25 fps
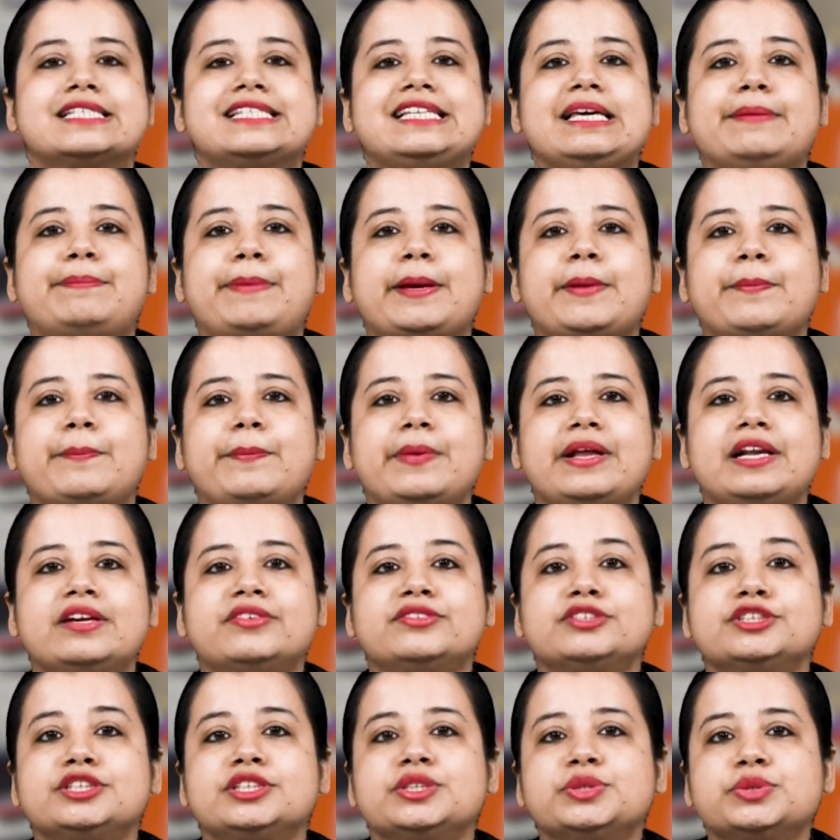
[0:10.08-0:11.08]
sleeping
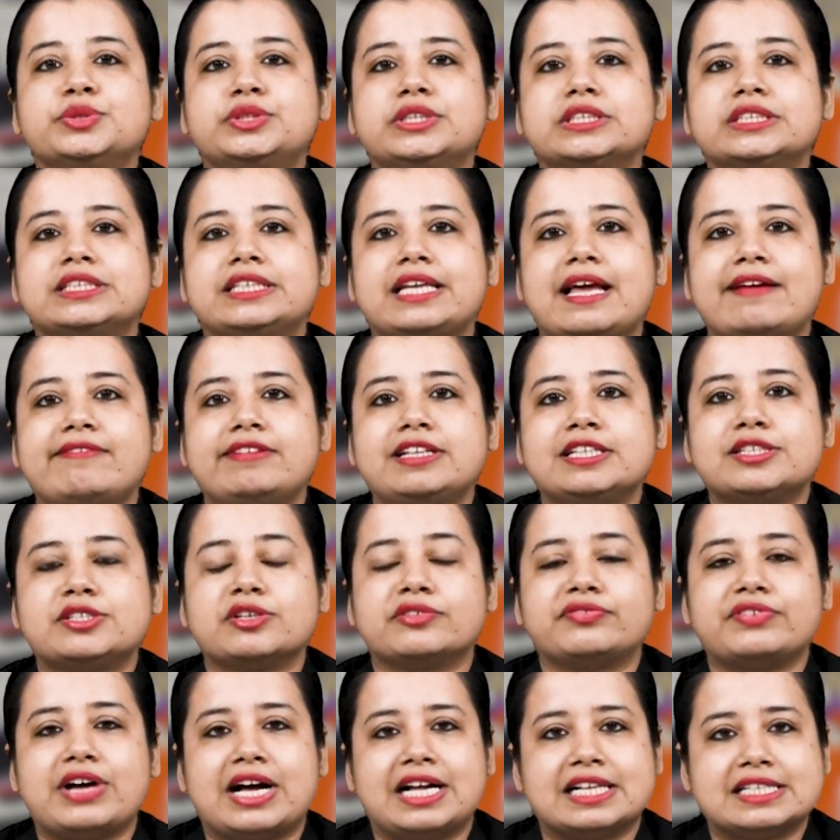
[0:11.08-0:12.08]
pill reduces
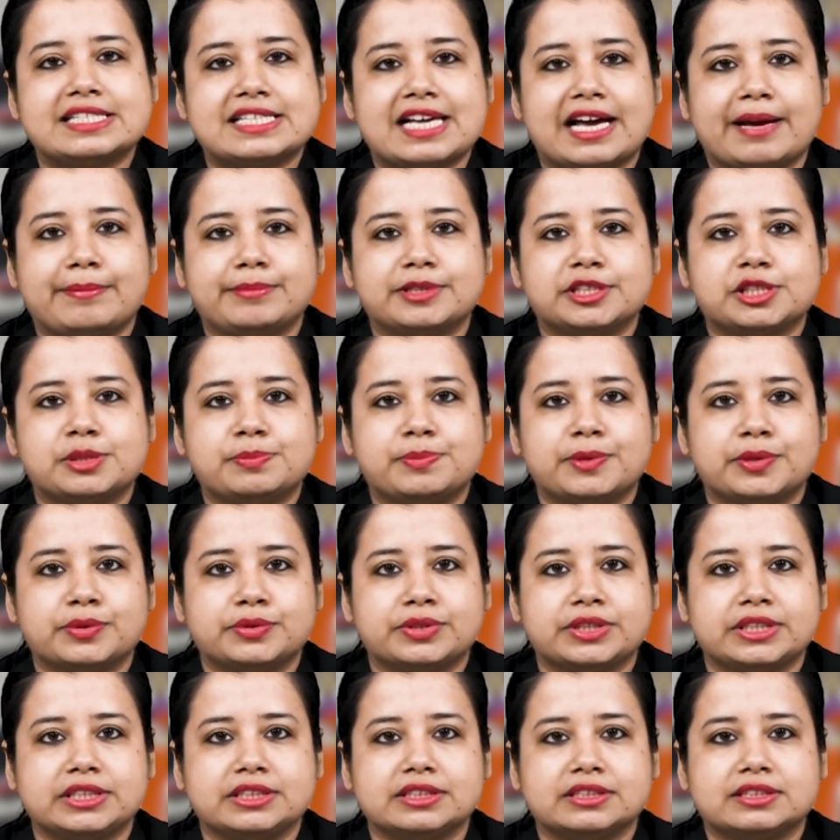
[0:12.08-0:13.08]
levels of Alzheimer's
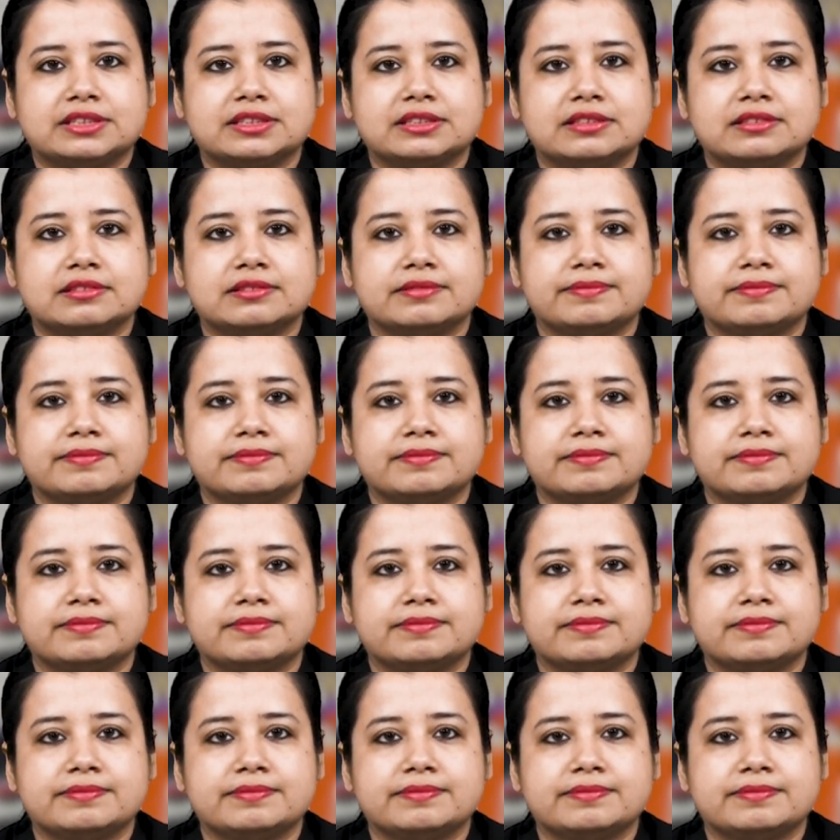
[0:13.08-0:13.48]
proteins.